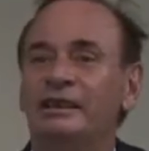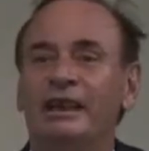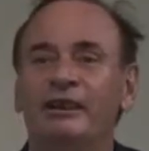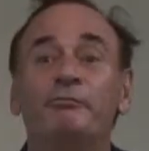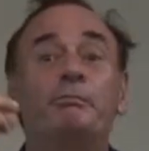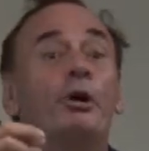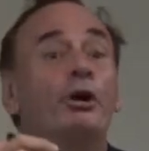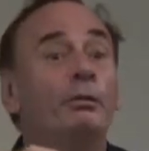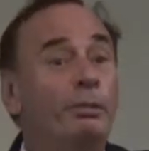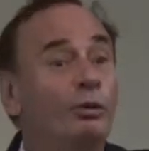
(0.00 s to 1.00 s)
kind of
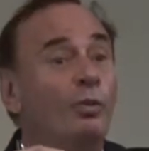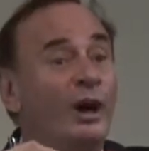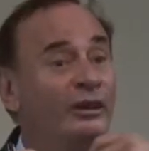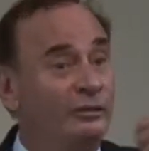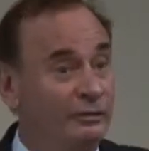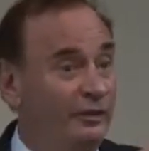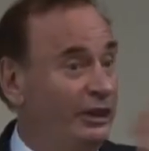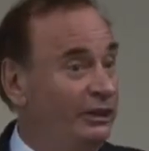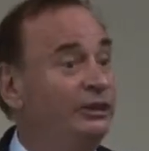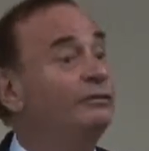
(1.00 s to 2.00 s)
purple one,
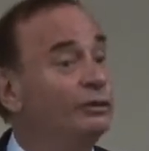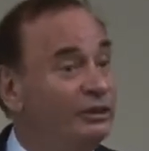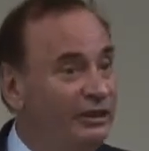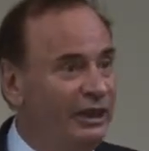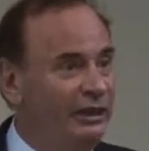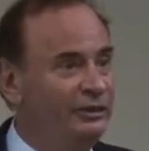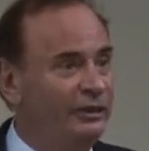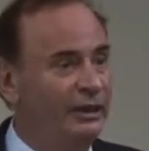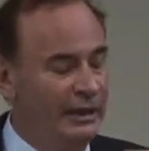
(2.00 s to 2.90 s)
very different taste.